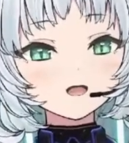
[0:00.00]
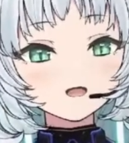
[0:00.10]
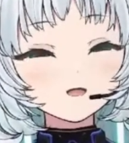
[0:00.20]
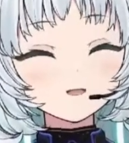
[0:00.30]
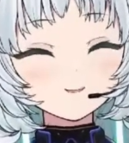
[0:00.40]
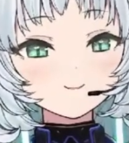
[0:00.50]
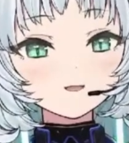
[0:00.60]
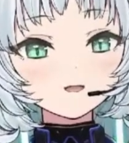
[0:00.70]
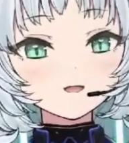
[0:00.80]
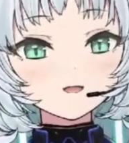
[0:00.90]
I
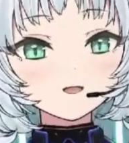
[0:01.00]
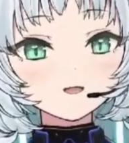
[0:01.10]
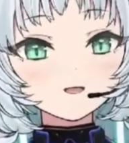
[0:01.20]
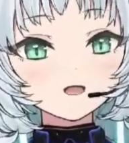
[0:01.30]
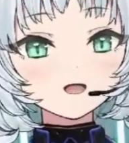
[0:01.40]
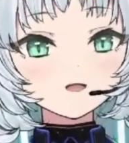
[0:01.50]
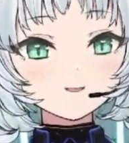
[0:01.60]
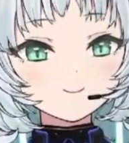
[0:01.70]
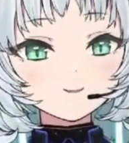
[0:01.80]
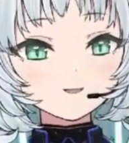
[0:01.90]
agree. I
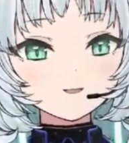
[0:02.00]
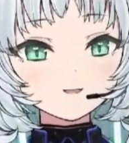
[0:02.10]
agree.